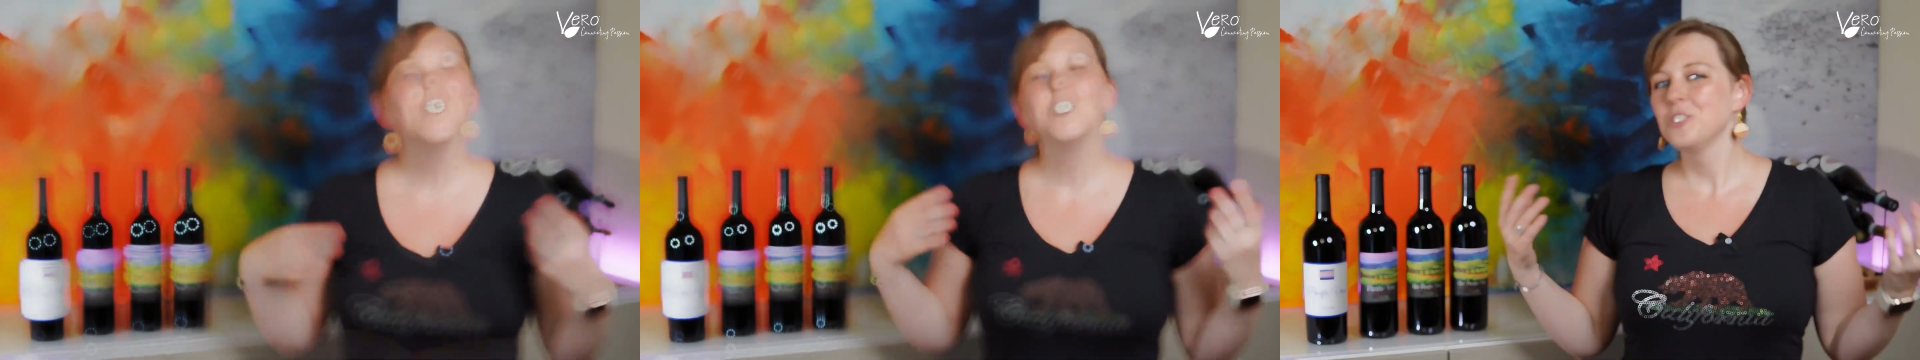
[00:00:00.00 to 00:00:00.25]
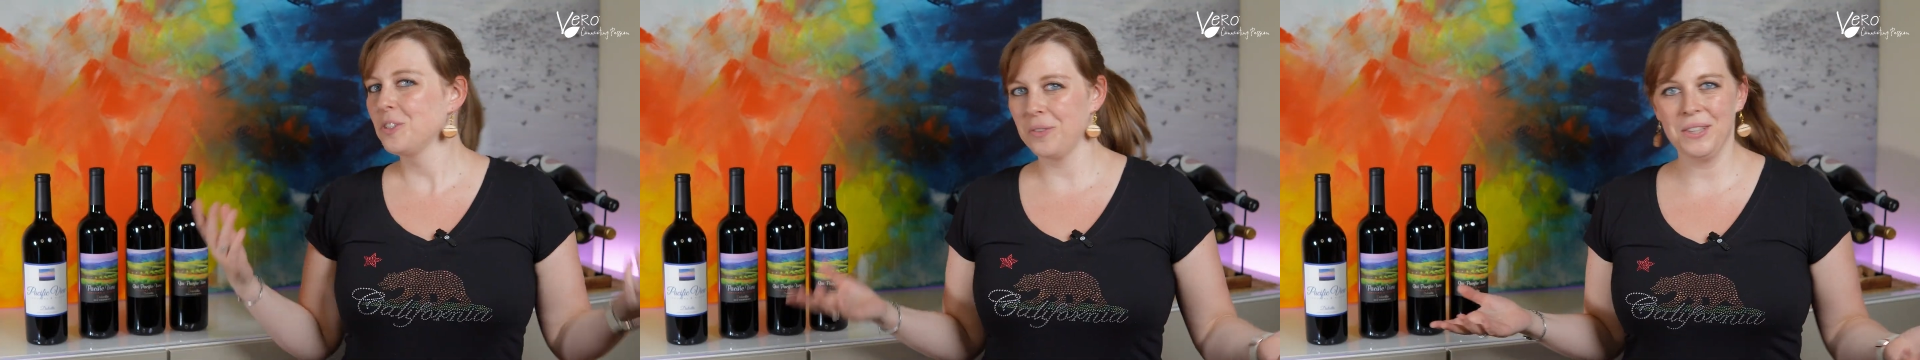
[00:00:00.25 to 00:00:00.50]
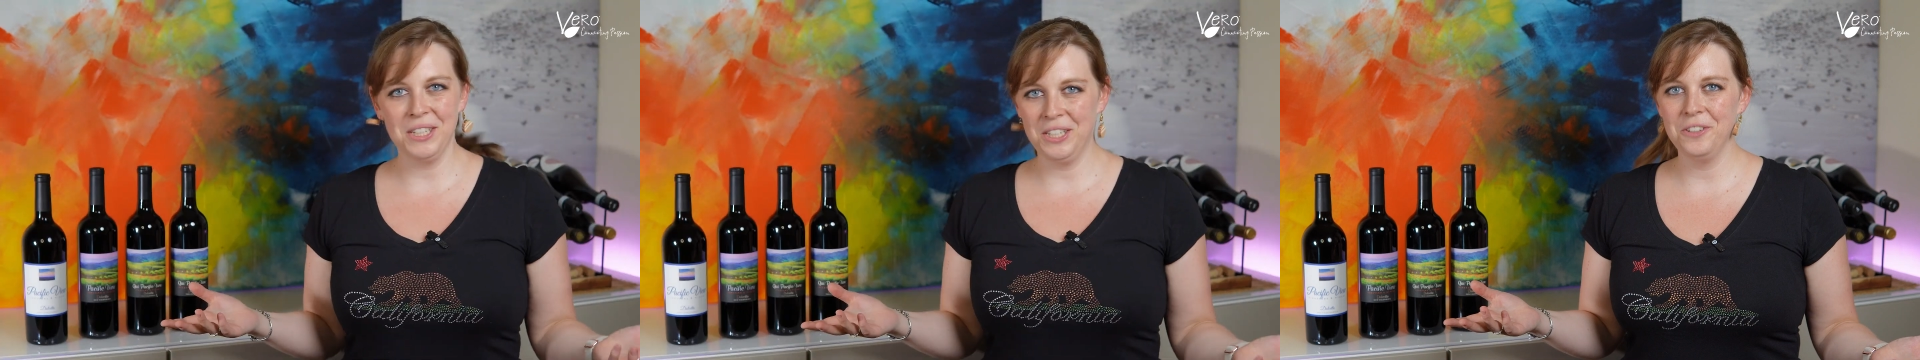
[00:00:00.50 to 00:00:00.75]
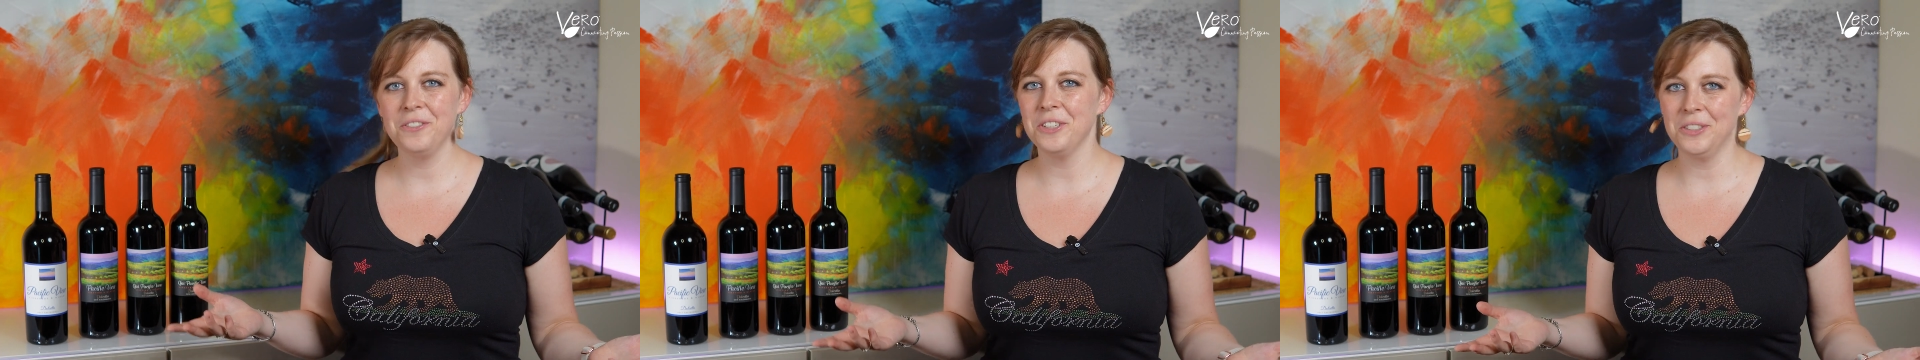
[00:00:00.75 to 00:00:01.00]
So thank
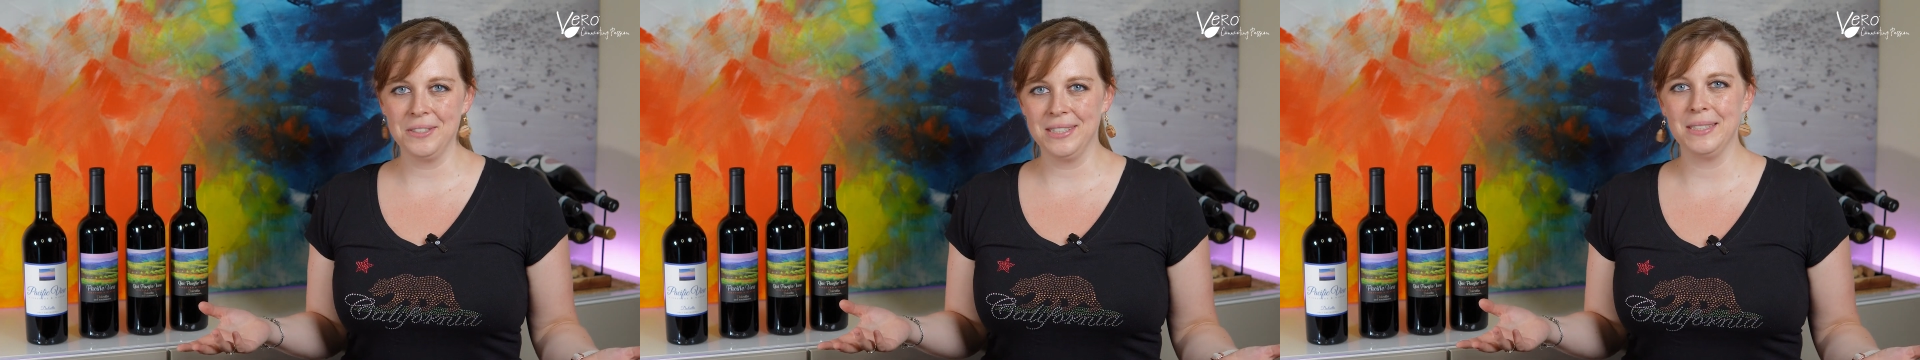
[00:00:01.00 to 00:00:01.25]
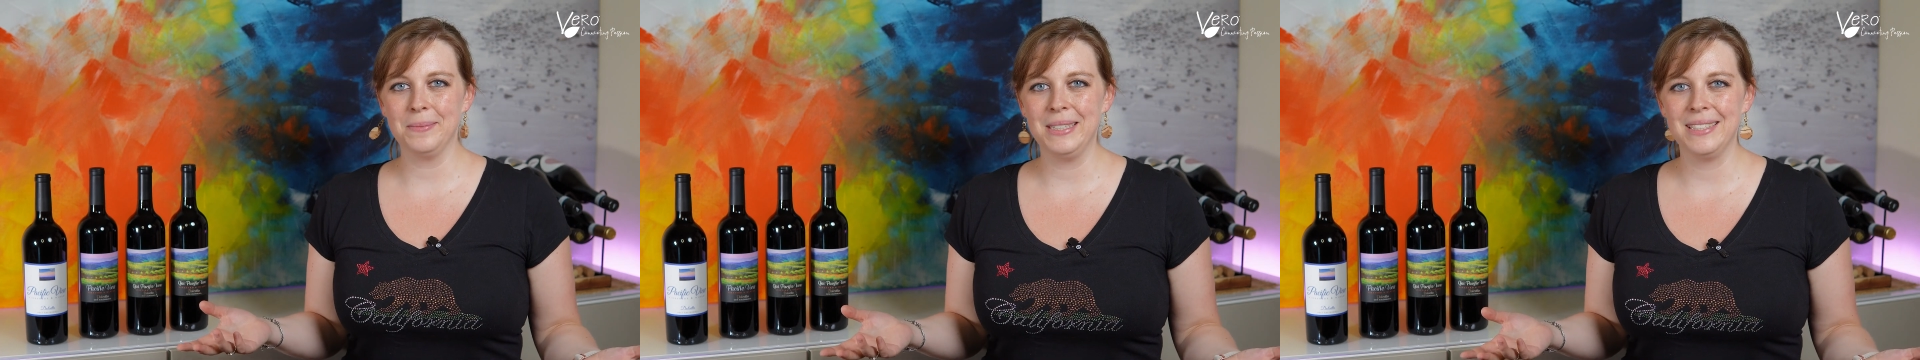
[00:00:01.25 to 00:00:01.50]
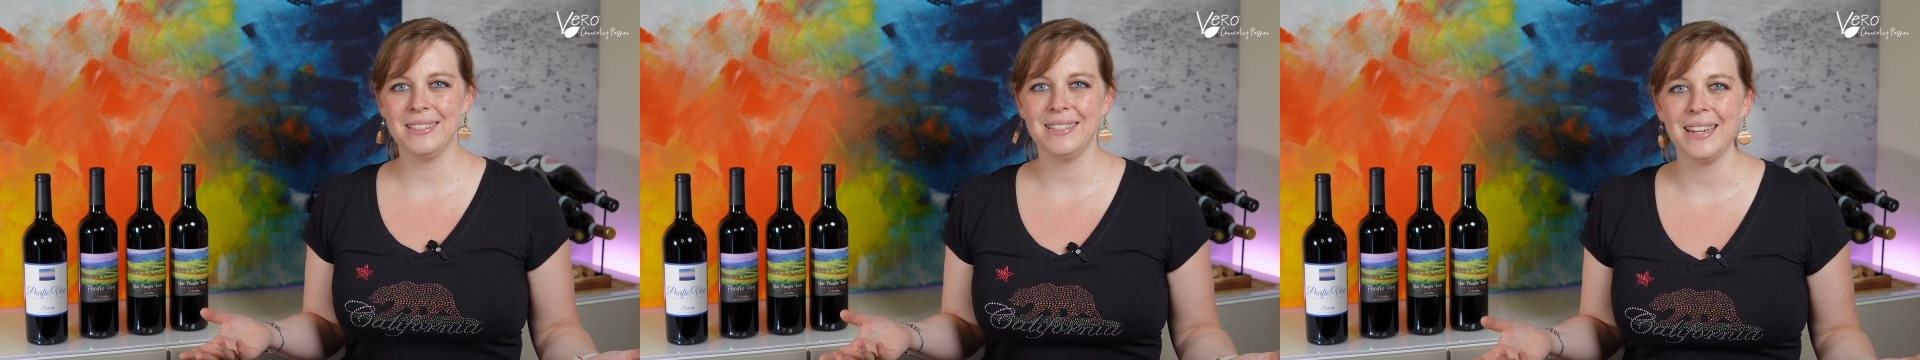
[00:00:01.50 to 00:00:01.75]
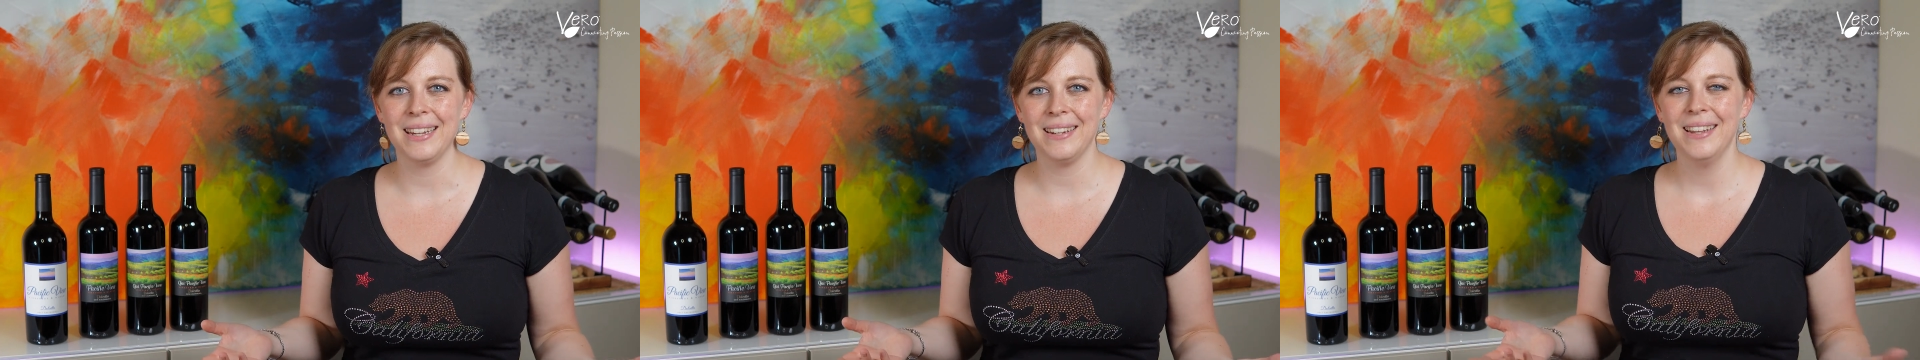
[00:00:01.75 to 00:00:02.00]
you for joining me
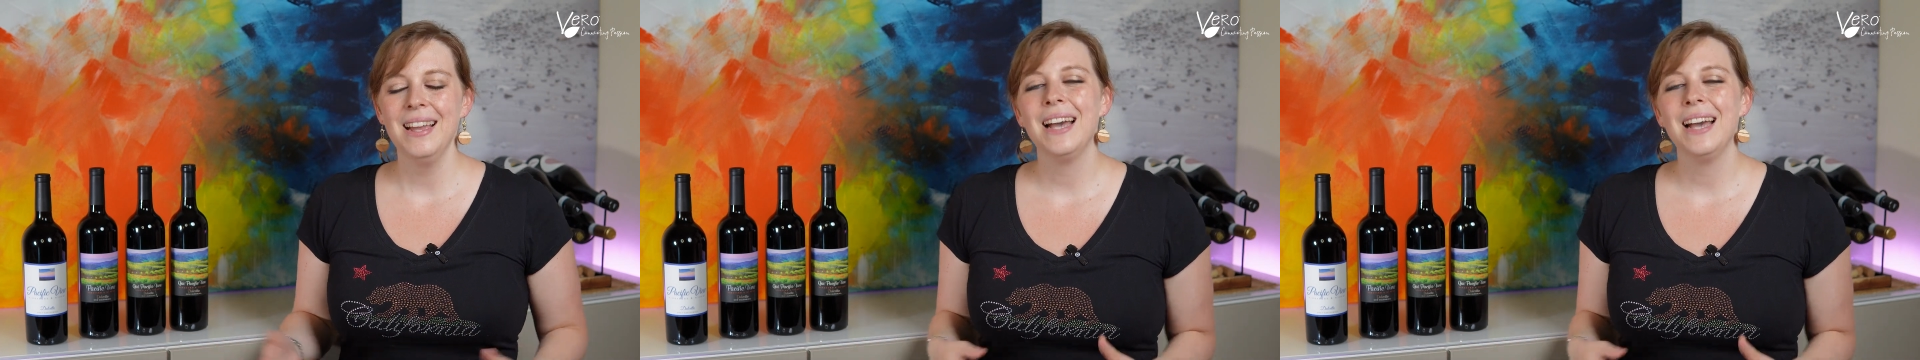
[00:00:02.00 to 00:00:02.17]
today